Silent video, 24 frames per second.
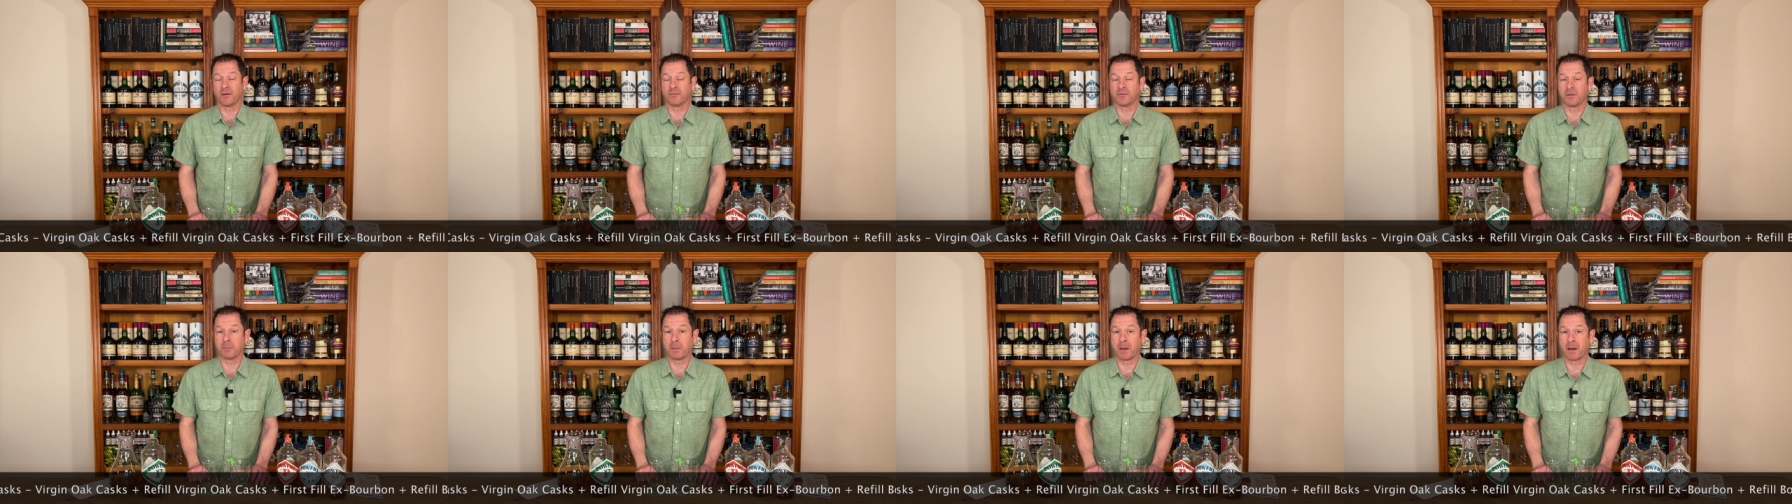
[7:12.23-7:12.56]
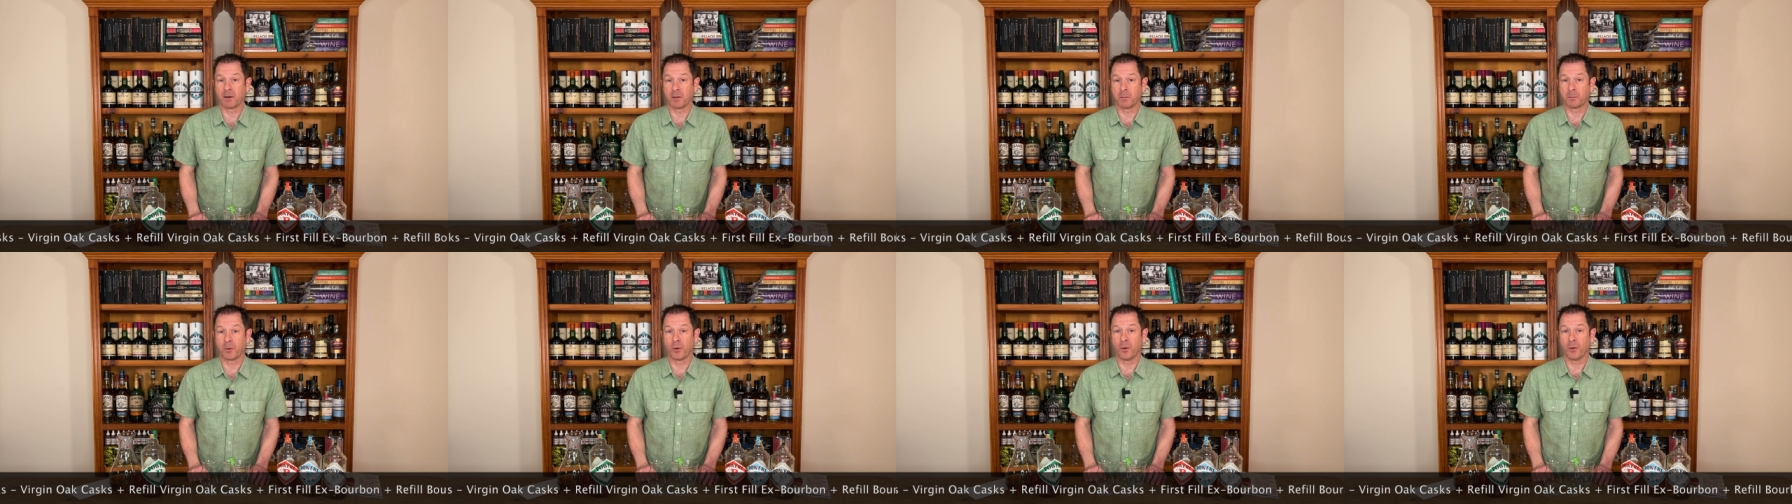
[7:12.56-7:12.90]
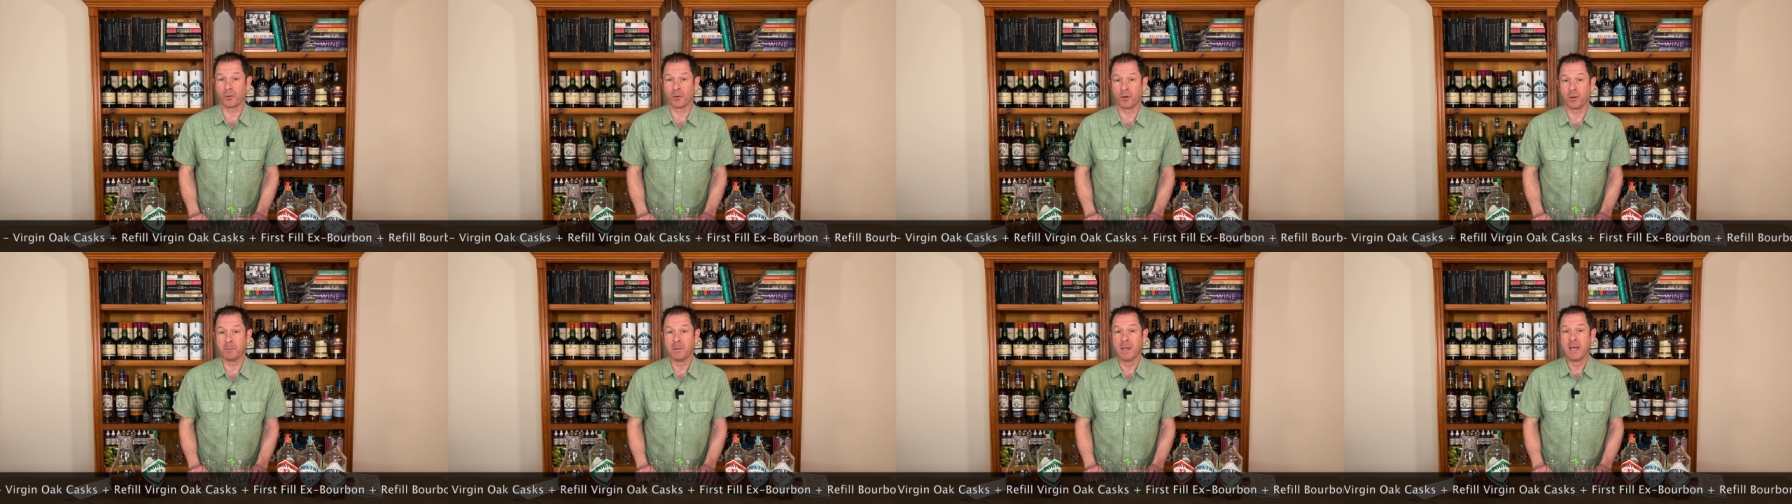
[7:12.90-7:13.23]
of the barrel
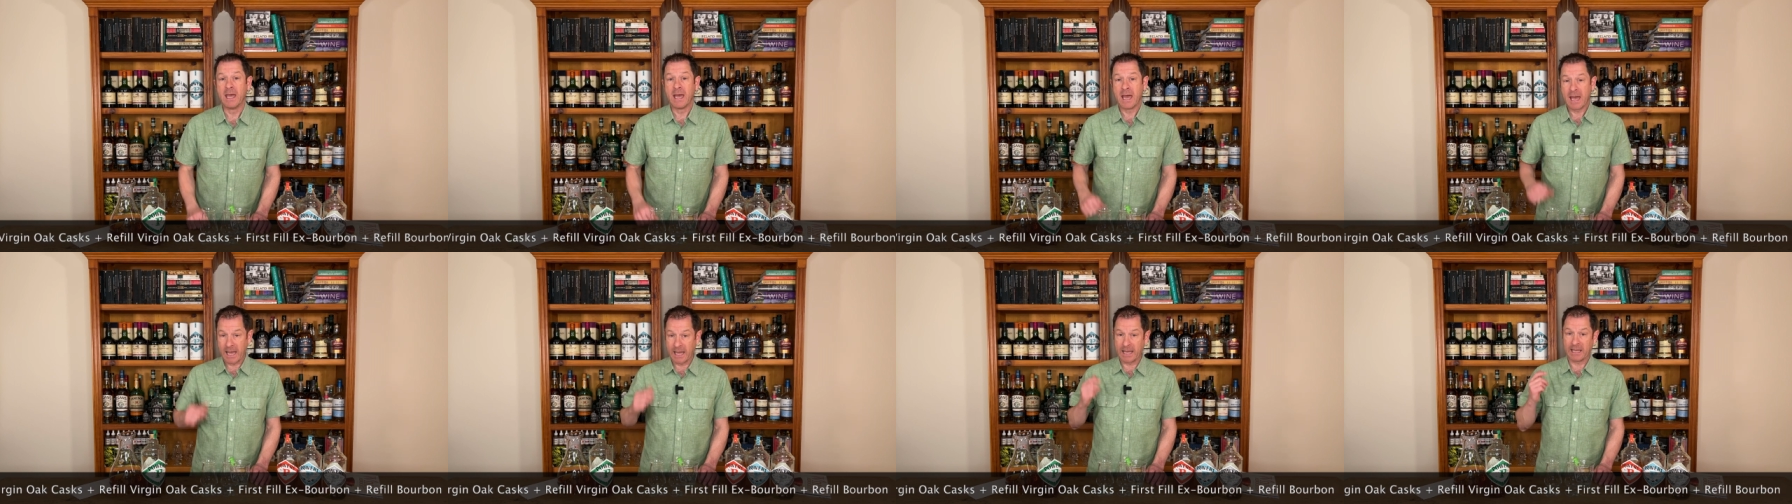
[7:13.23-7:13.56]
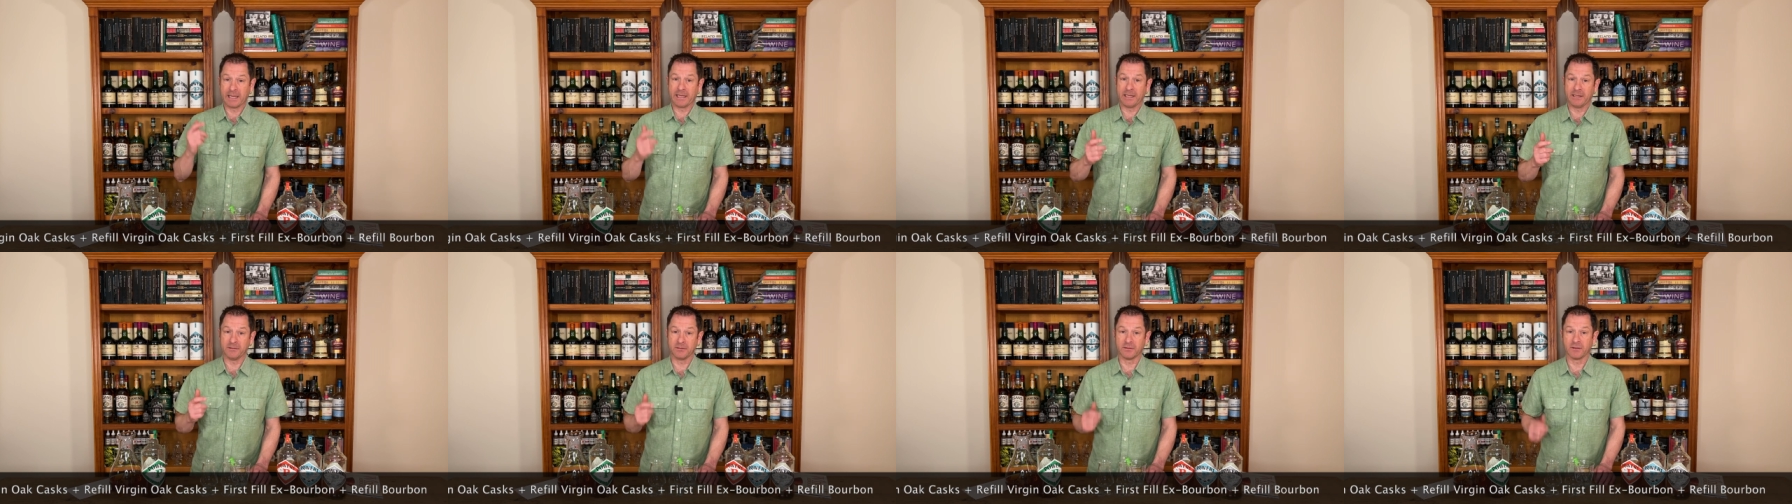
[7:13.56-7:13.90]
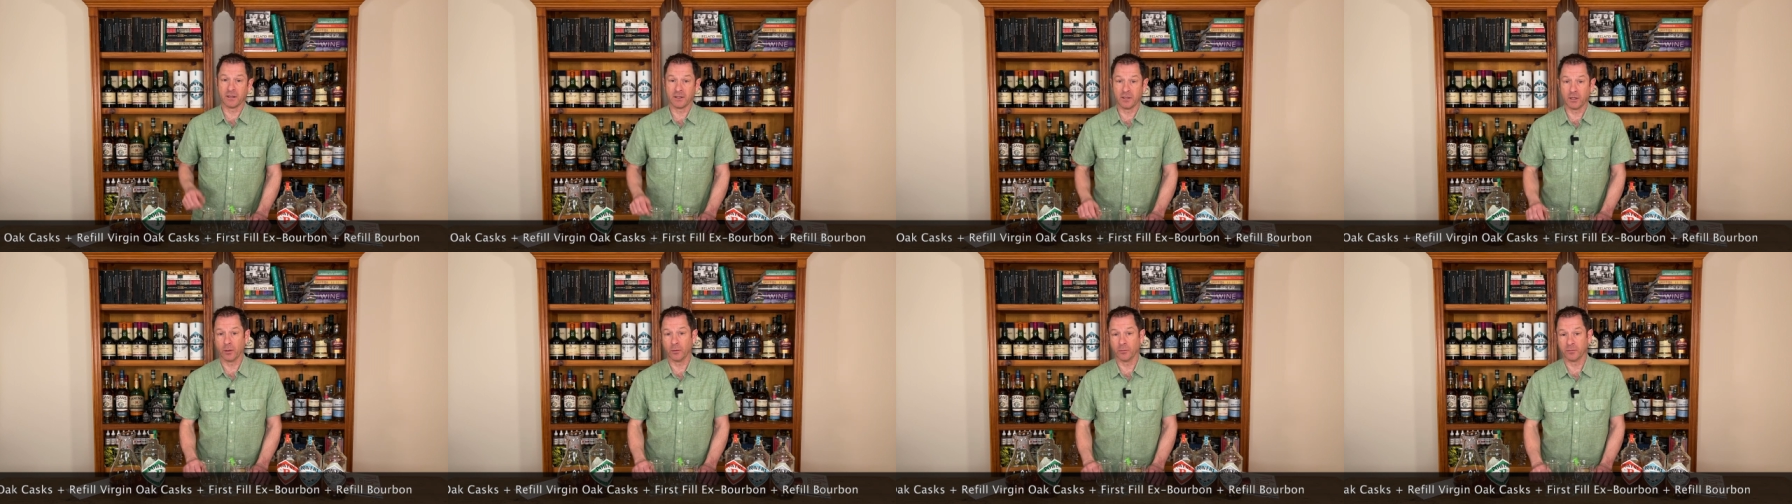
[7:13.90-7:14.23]
program uh, in
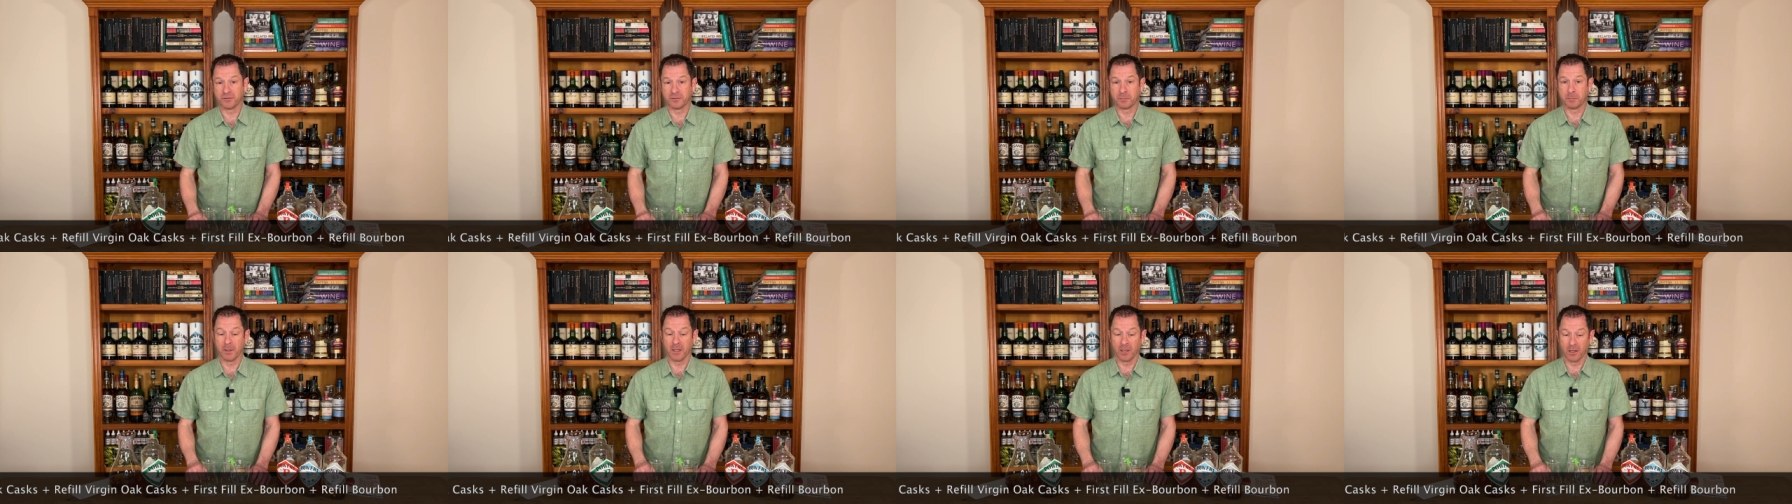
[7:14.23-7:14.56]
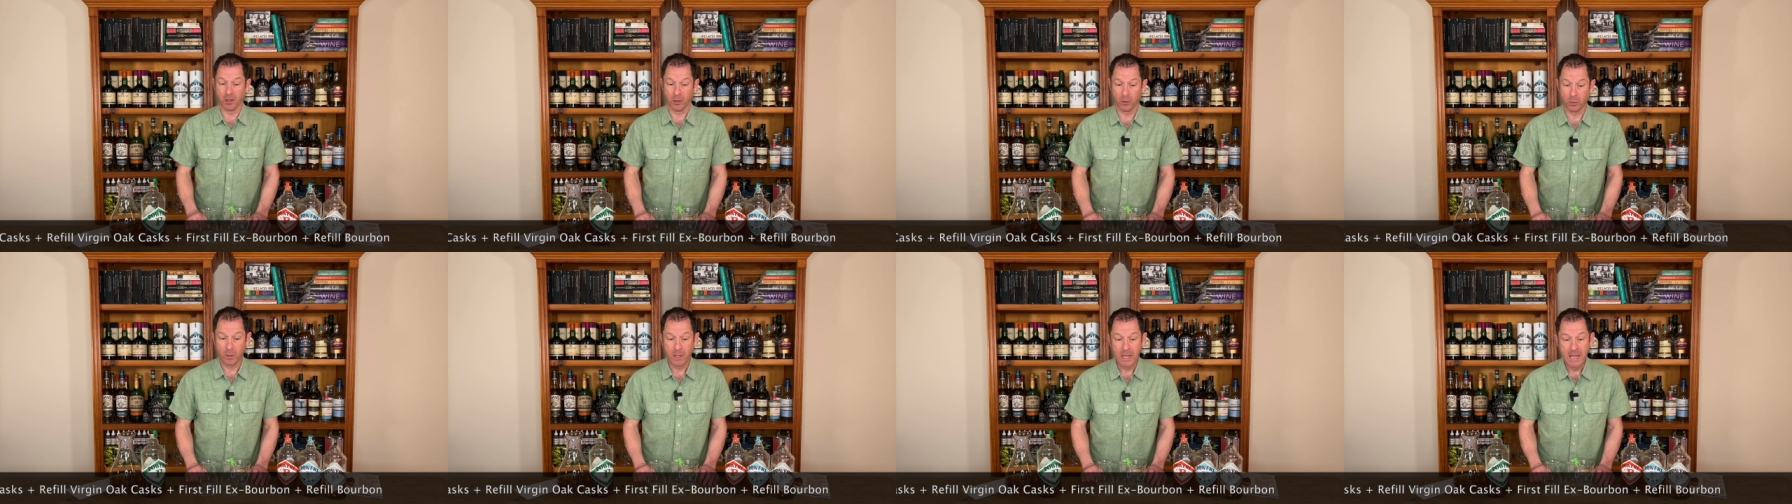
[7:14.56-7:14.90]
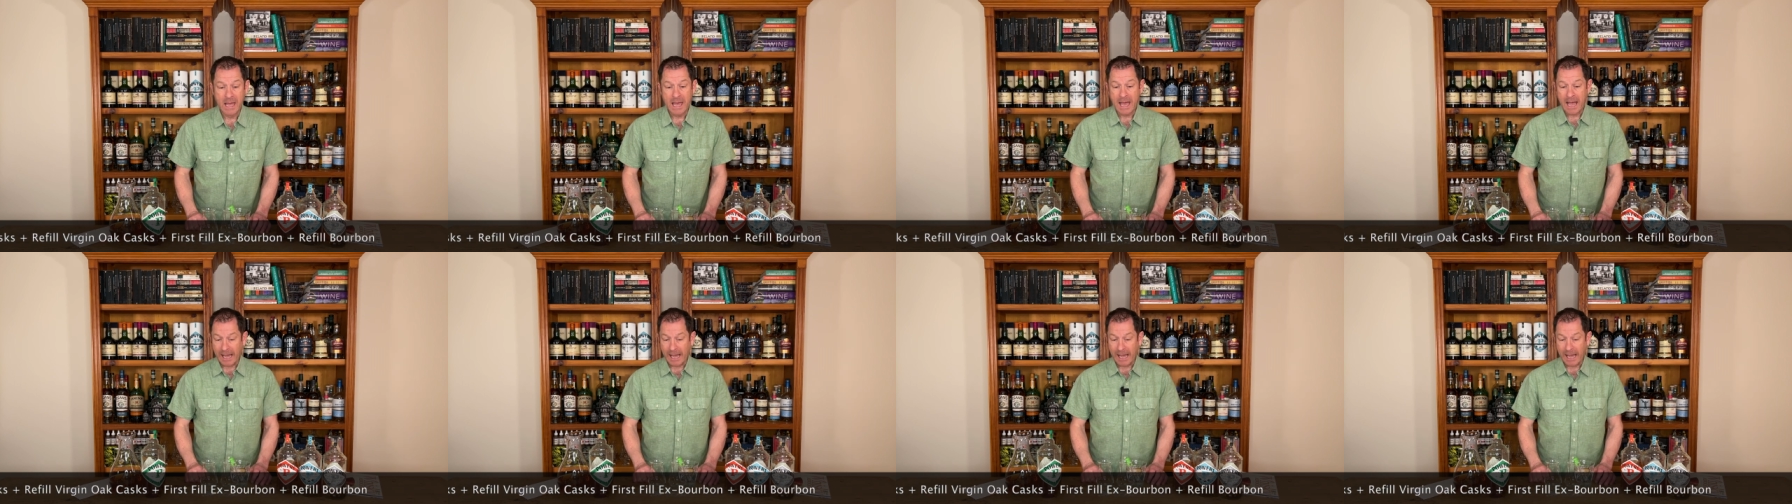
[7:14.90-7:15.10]
the notes below.